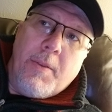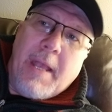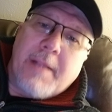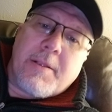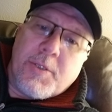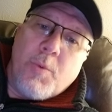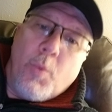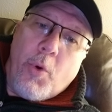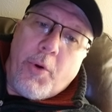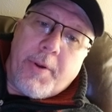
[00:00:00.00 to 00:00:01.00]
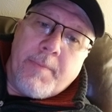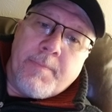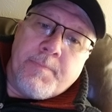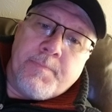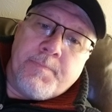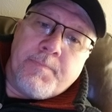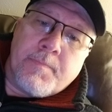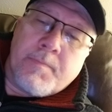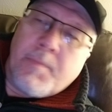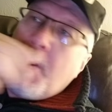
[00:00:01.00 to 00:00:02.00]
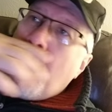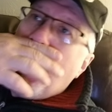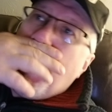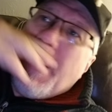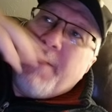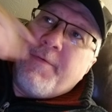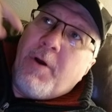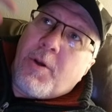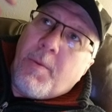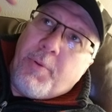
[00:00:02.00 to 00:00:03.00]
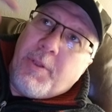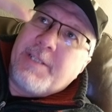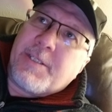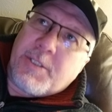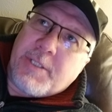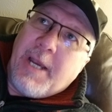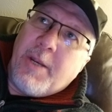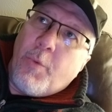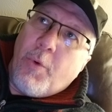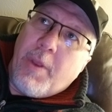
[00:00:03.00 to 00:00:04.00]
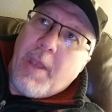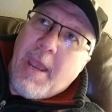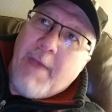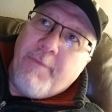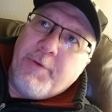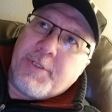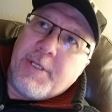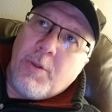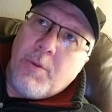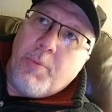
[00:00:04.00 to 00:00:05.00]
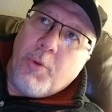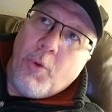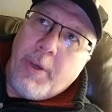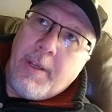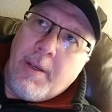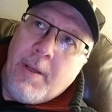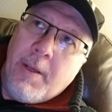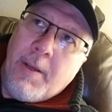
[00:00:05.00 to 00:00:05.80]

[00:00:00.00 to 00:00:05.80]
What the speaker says: That doesn't work. You have a complete society where every single employee